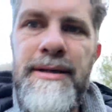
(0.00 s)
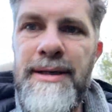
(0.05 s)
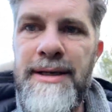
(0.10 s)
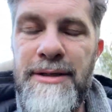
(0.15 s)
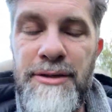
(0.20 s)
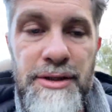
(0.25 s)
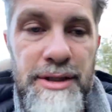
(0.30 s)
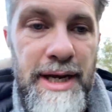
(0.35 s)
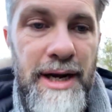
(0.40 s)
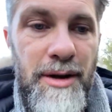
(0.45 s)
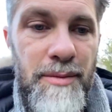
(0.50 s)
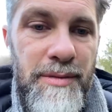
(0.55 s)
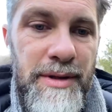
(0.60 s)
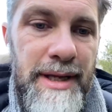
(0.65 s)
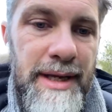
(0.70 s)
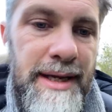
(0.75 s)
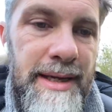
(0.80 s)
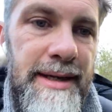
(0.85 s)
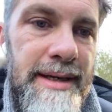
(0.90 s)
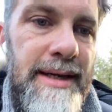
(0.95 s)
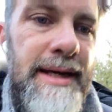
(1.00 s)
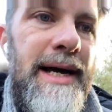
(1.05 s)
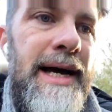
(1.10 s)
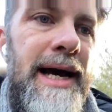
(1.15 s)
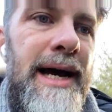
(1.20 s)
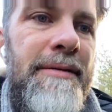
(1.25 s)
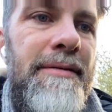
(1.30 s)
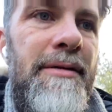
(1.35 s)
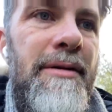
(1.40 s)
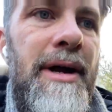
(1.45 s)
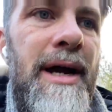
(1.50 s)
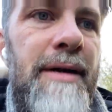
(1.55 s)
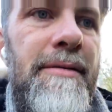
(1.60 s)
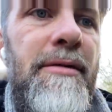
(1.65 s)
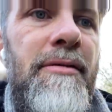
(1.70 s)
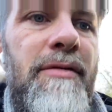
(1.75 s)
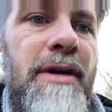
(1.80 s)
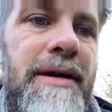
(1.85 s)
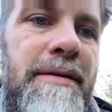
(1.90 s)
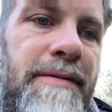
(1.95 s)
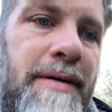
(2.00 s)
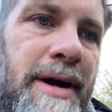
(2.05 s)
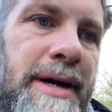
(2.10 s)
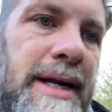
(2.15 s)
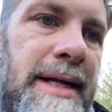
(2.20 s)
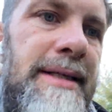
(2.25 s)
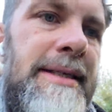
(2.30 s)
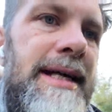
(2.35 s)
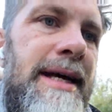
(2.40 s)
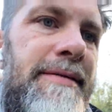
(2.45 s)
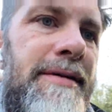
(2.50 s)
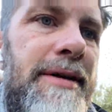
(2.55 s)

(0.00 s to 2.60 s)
just get on with it. Have a refinance, have